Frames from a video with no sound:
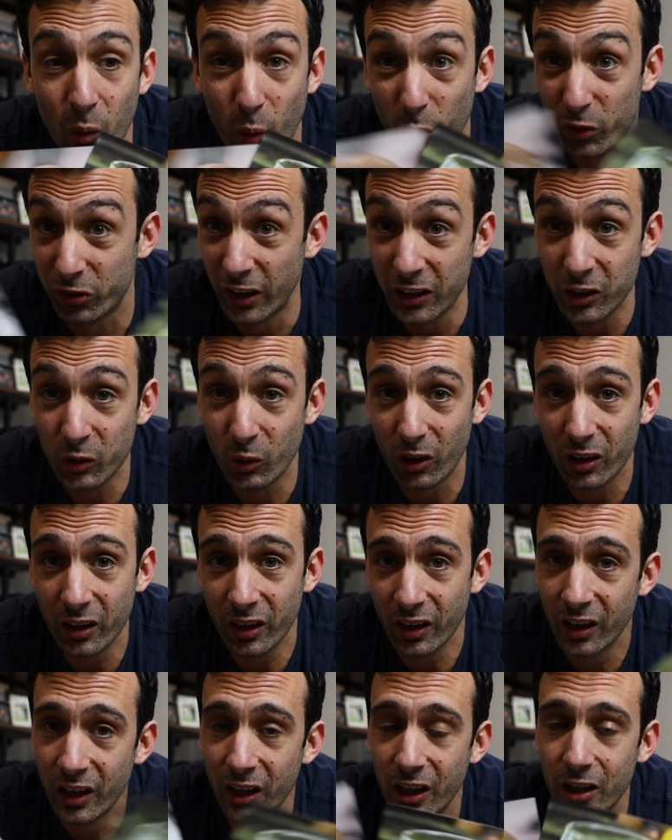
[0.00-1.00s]
will send you one
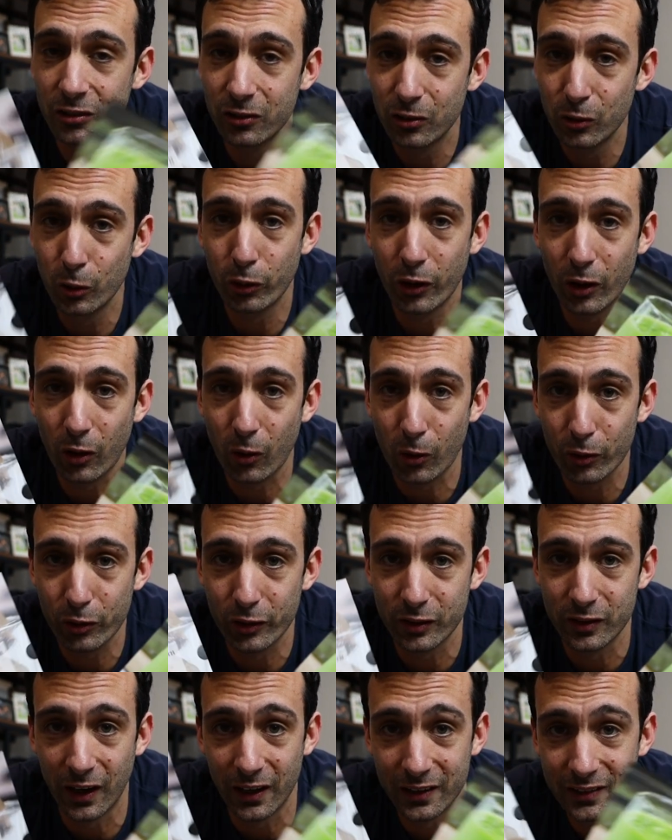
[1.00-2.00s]
to their
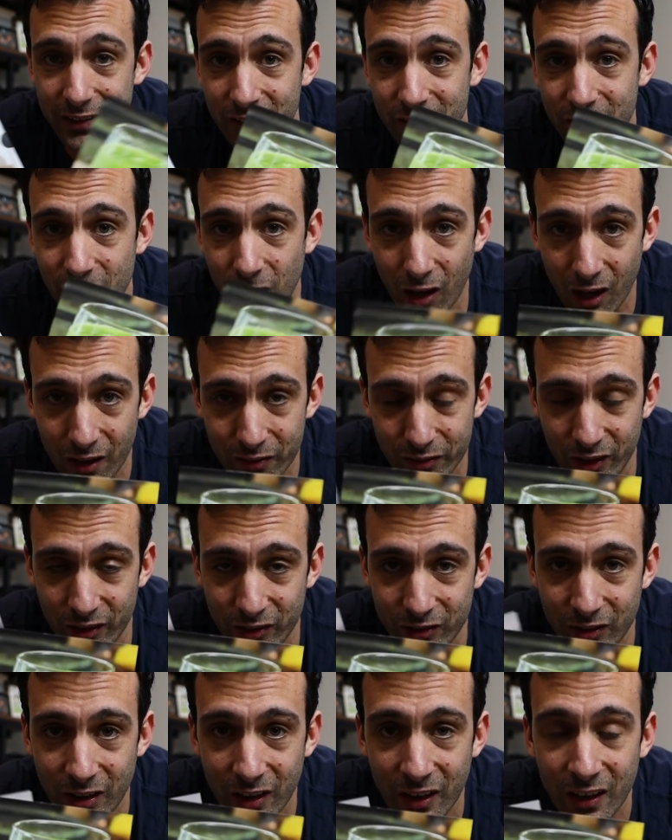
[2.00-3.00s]
orthodontist
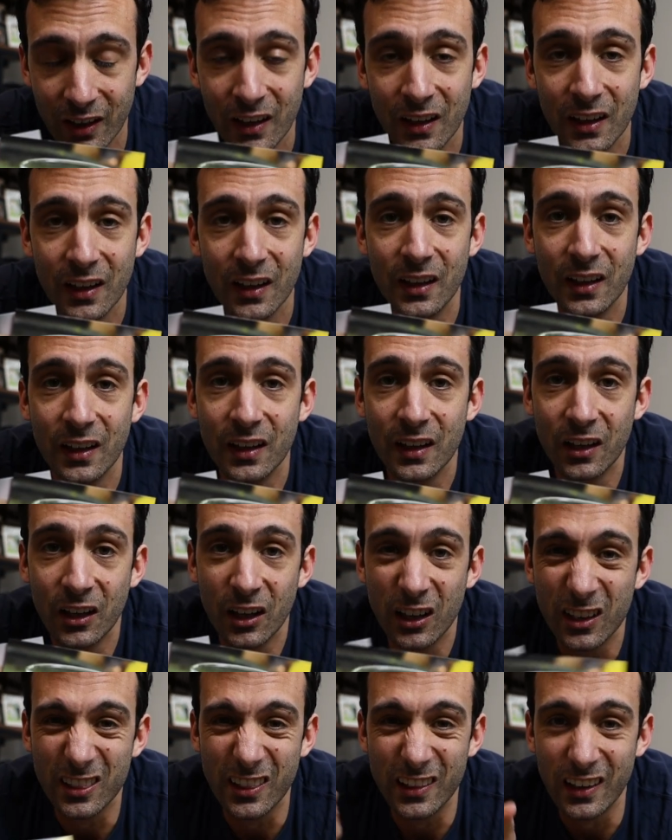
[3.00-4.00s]
office.
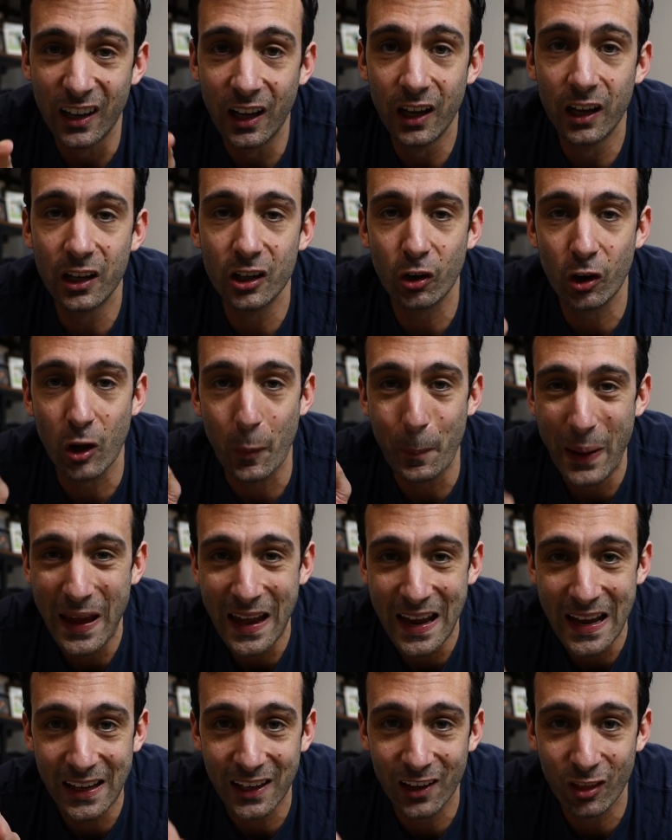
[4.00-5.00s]
Go to
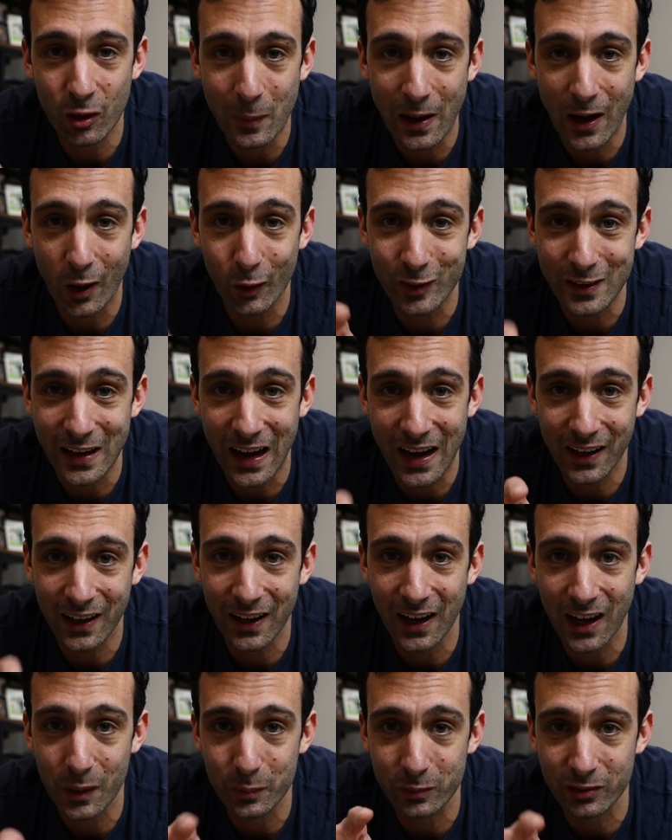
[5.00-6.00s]

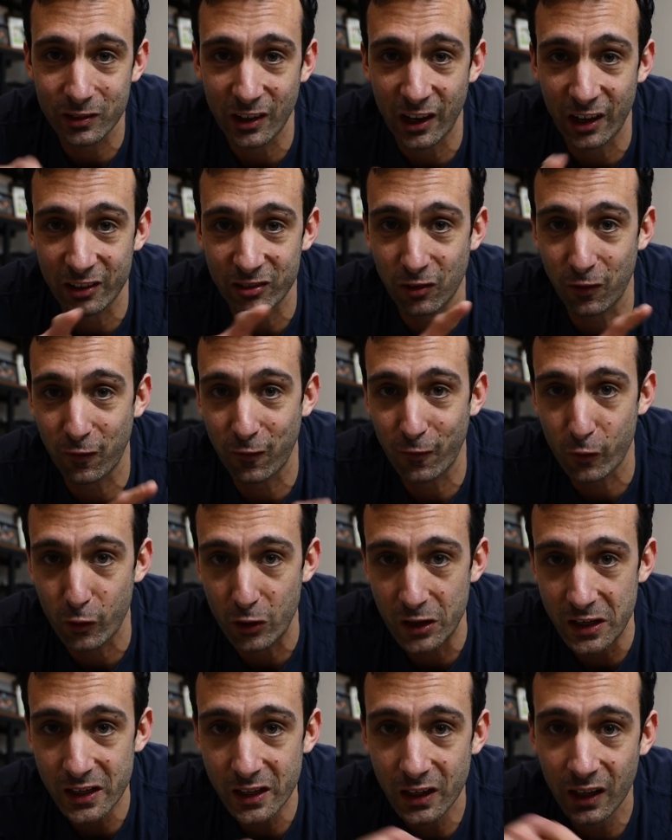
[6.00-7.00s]
paininthemouth.com slash
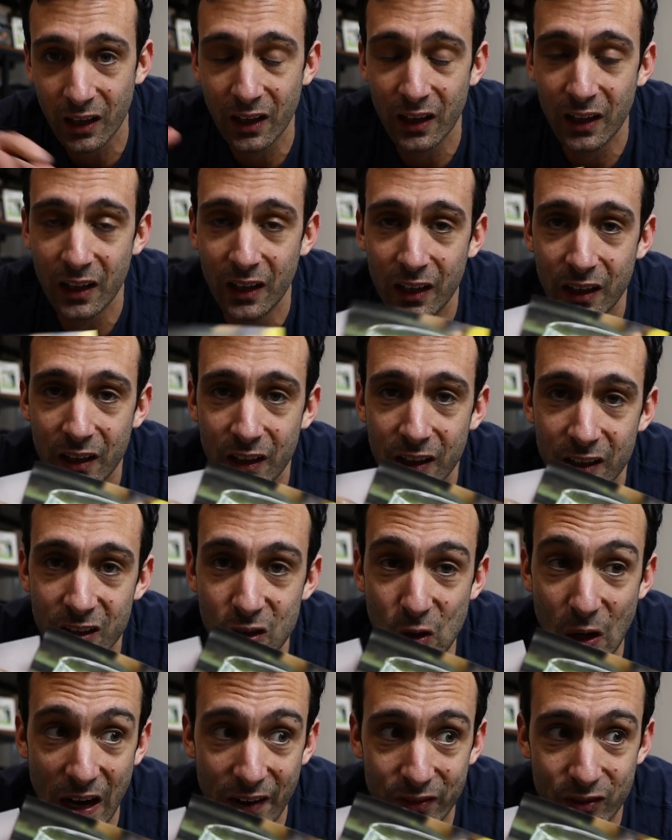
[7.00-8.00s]
free.
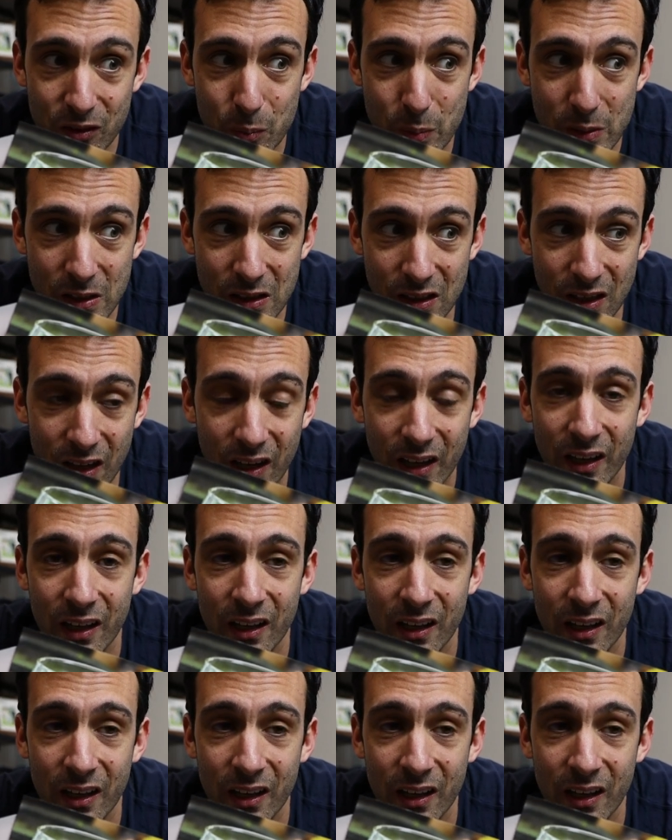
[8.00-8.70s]
You have to be,